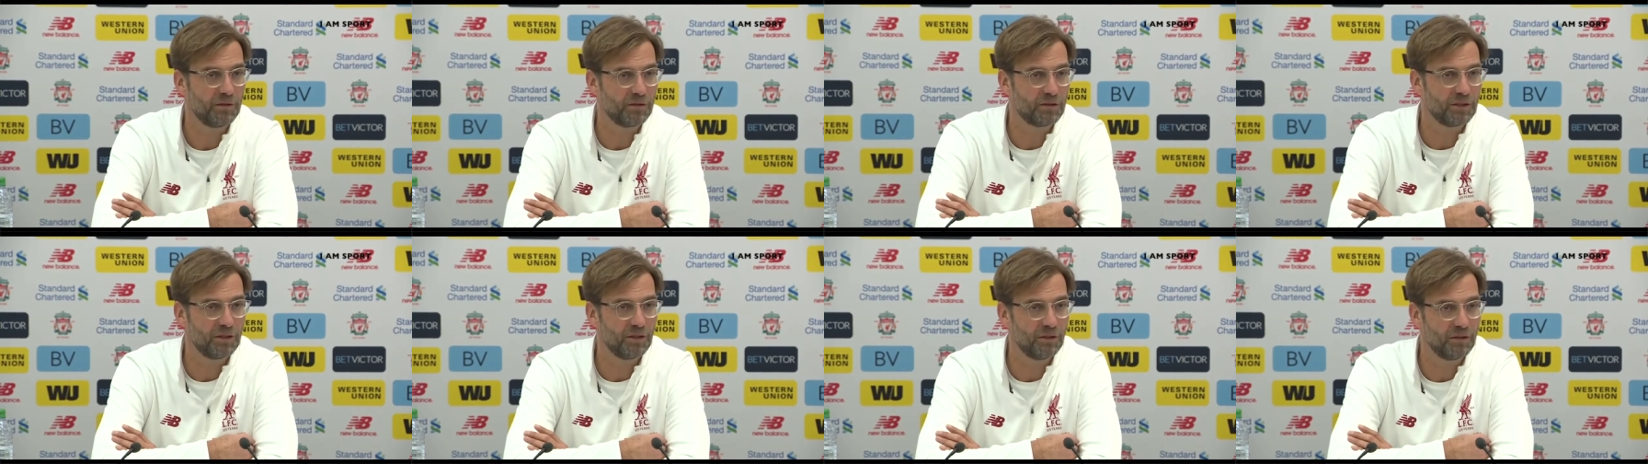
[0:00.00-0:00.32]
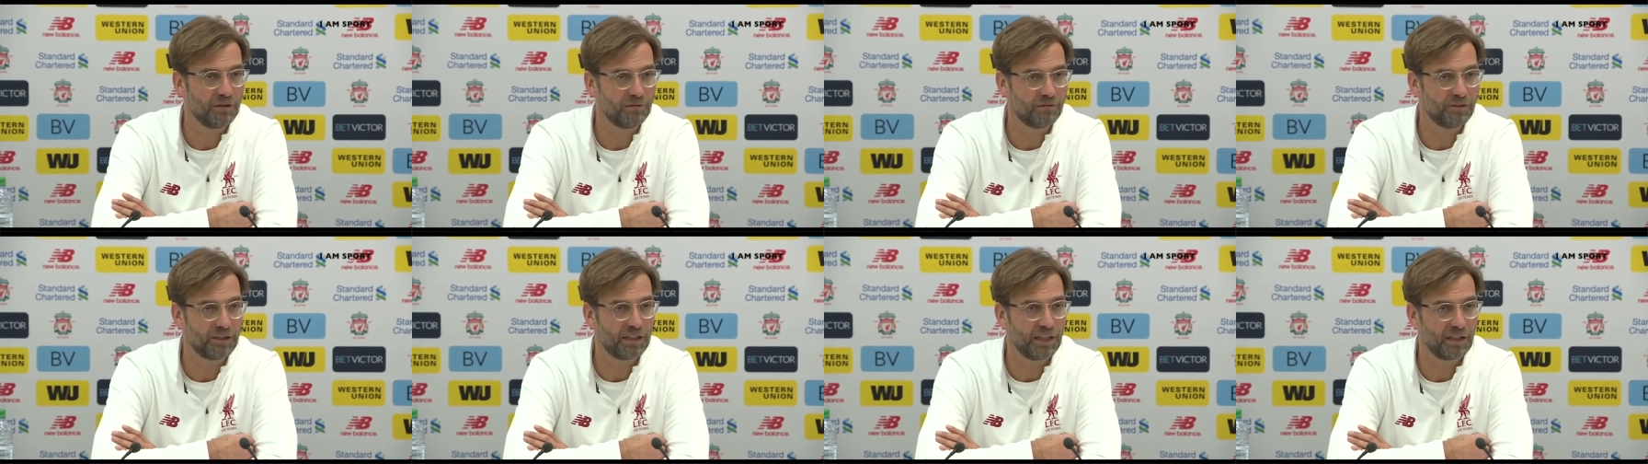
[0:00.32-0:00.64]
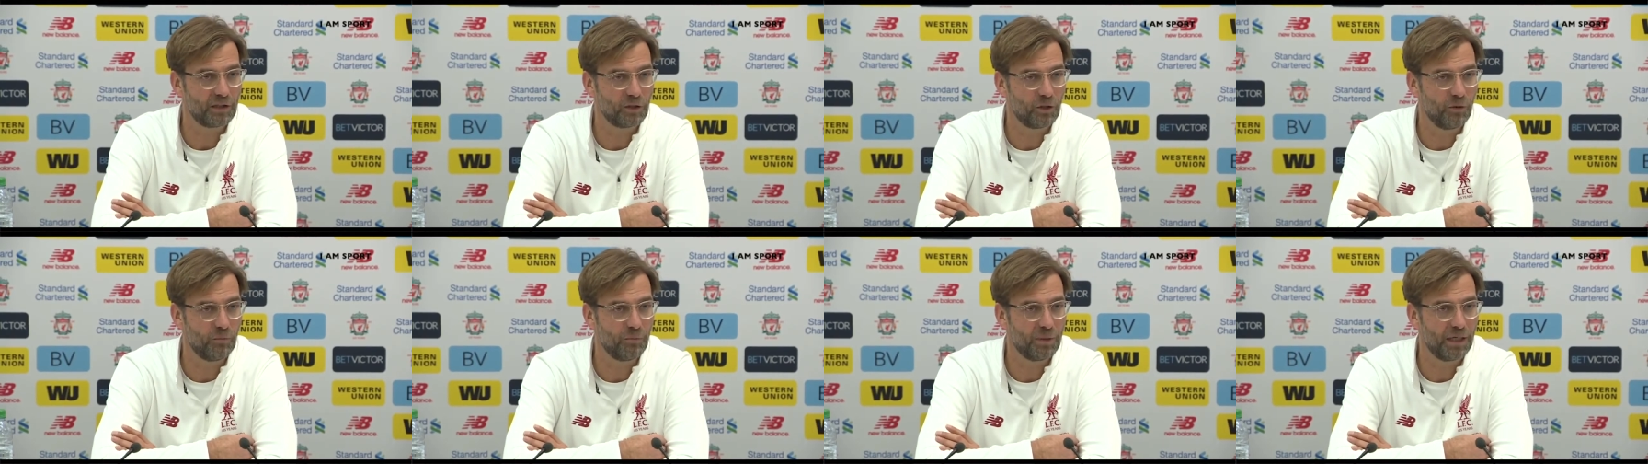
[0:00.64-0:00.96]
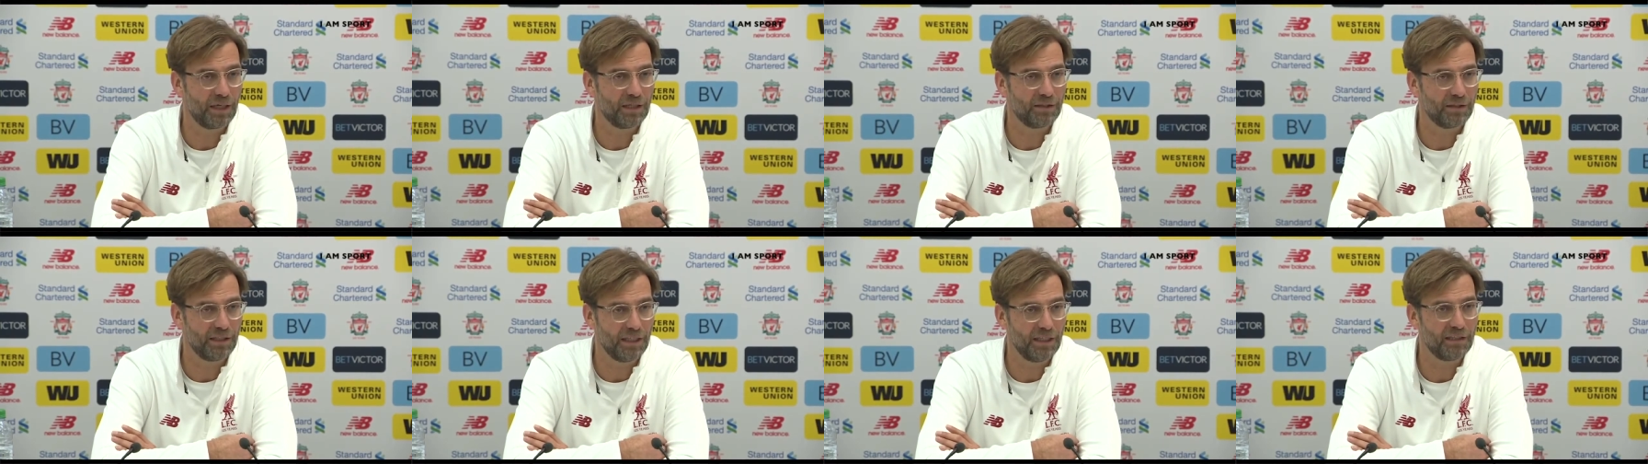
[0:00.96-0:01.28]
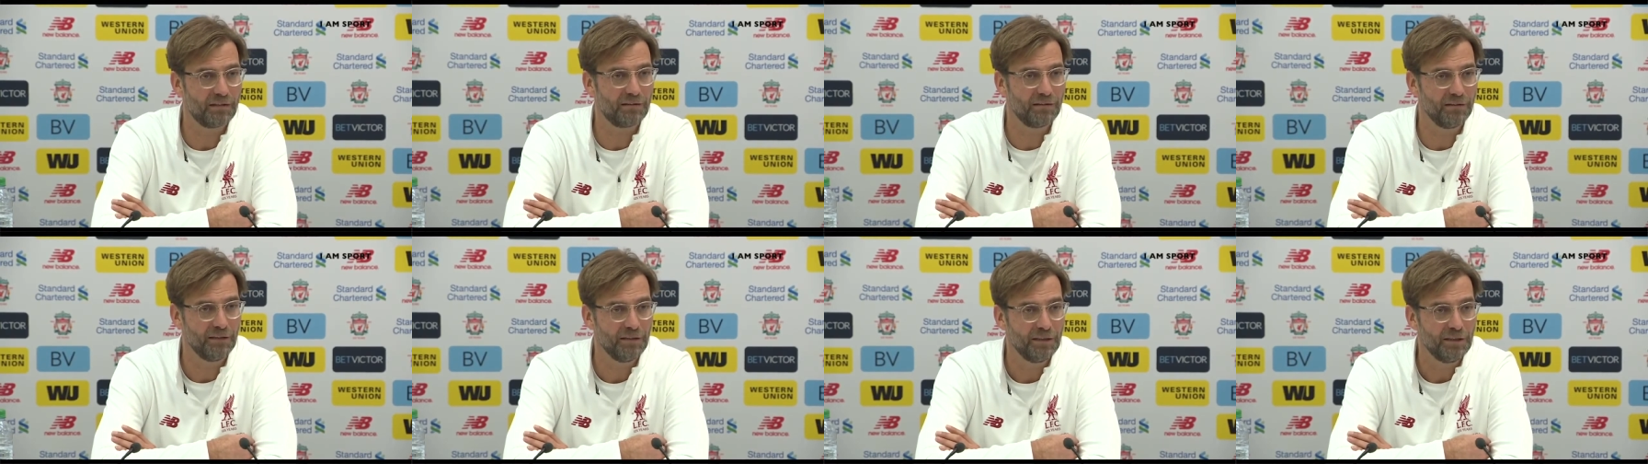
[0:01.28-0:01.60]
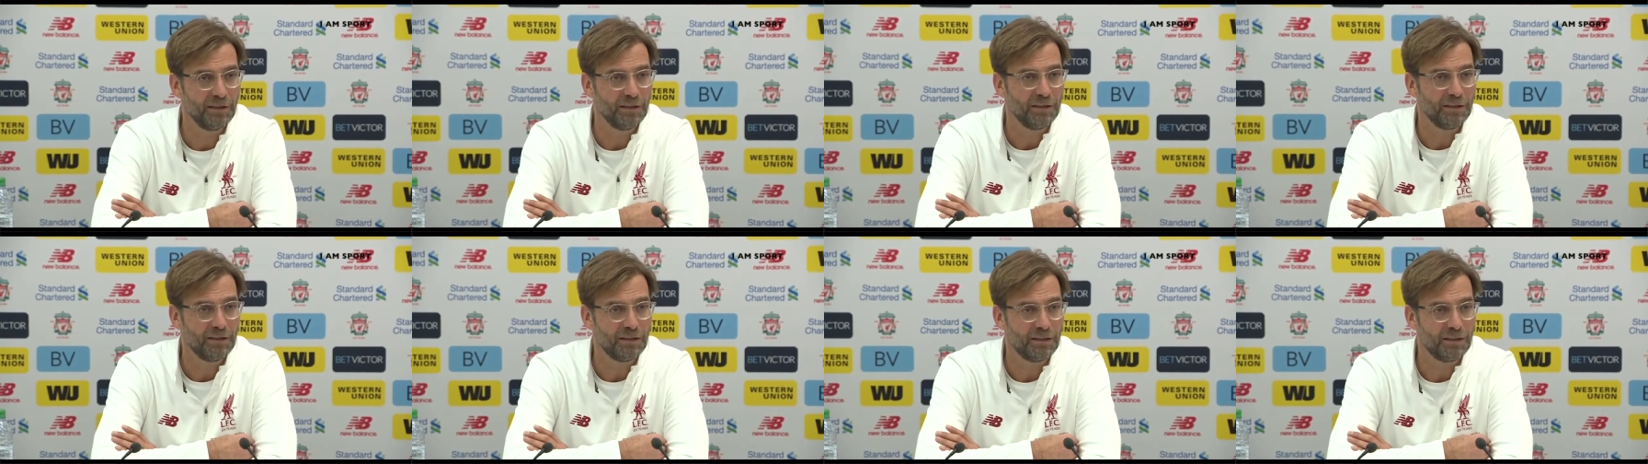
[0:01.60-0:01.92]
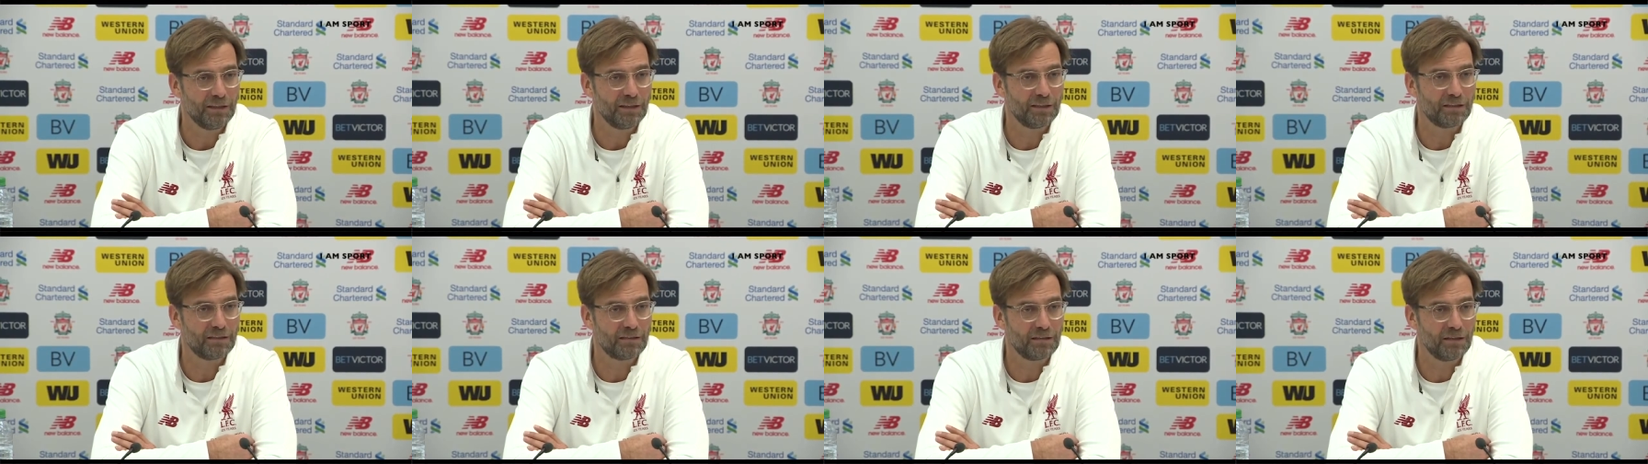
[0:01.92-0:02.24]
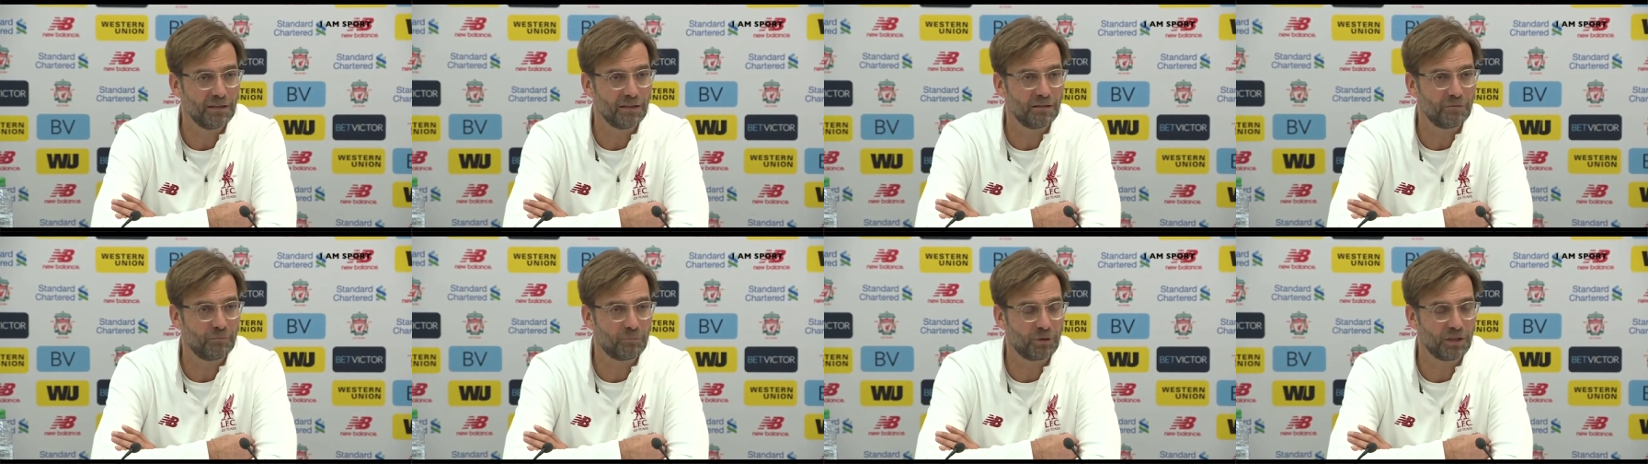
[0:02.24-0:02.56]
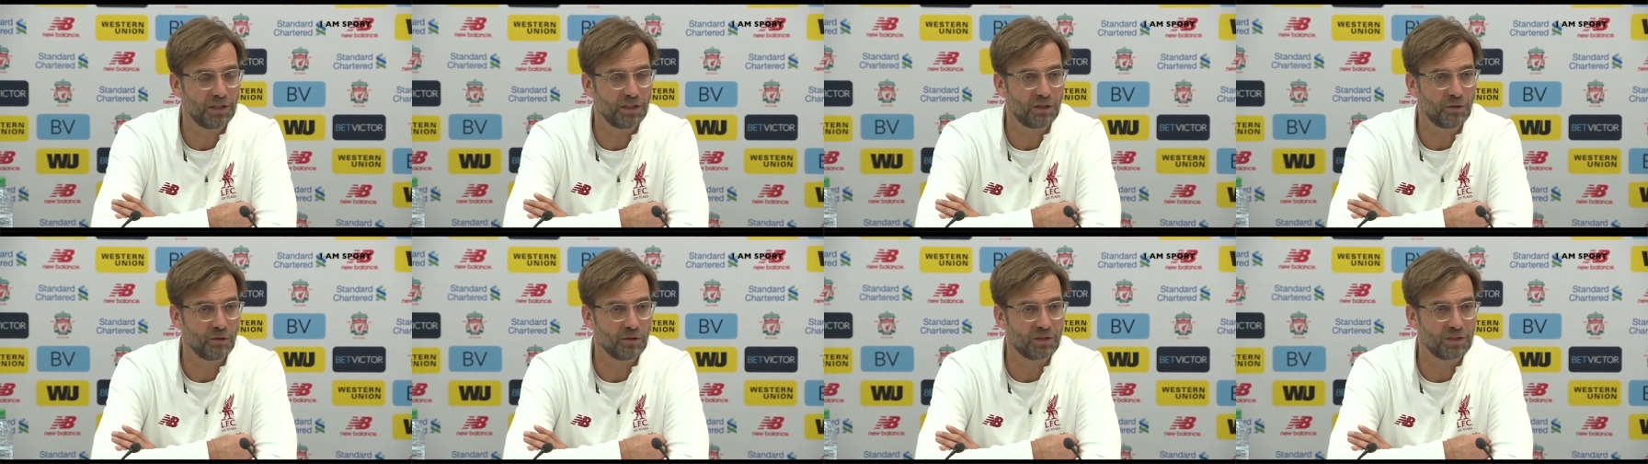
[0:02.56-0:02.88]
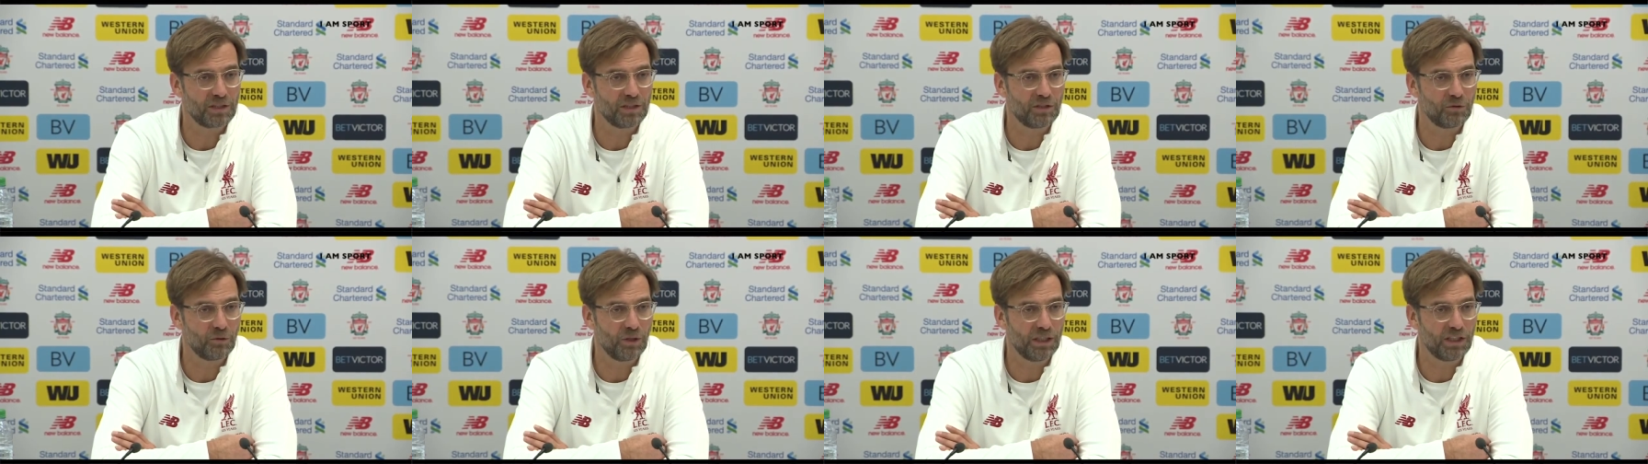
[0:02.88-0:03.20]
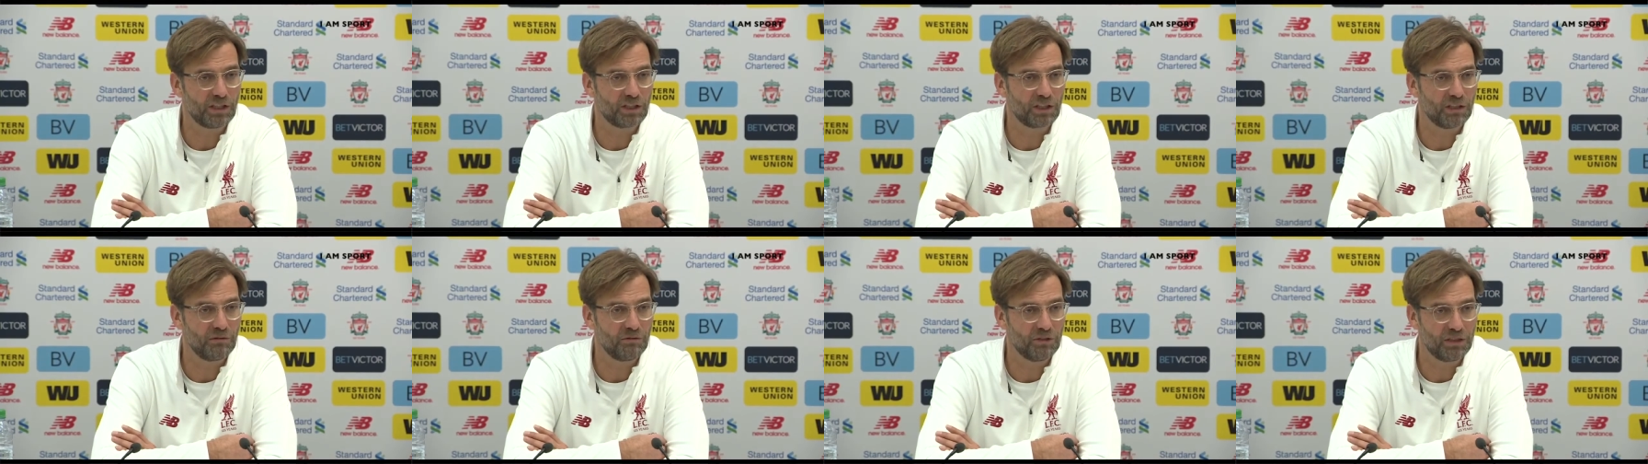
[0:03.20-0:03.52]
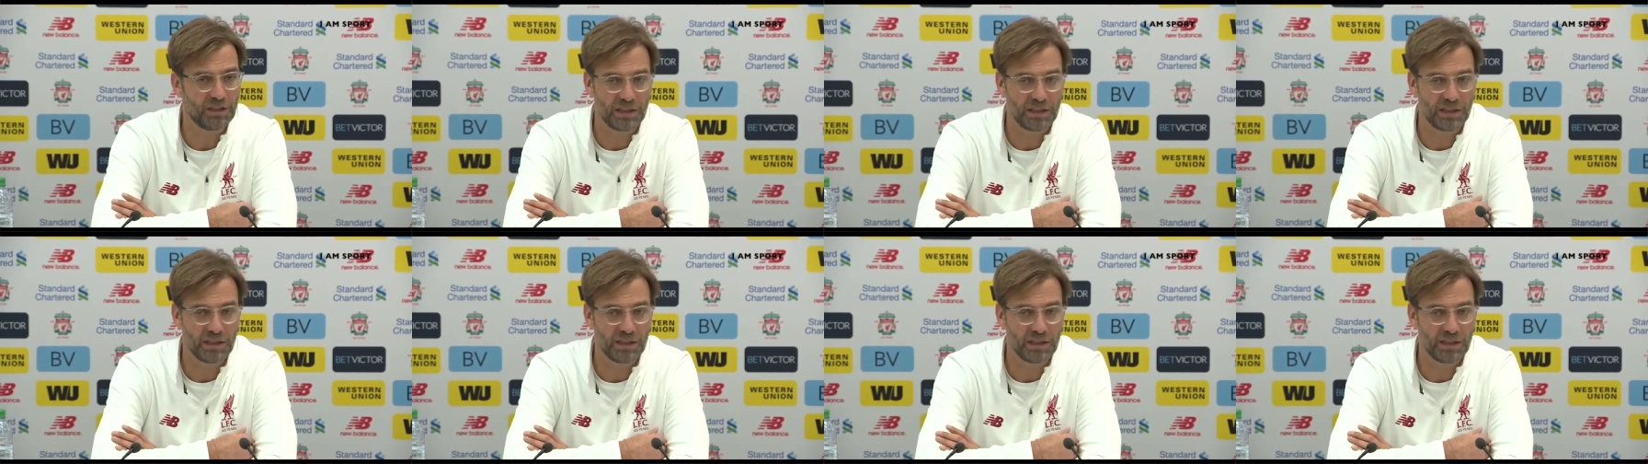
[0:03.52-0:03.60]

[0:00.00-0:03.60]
So if we can combine that, that's a pretty good situation.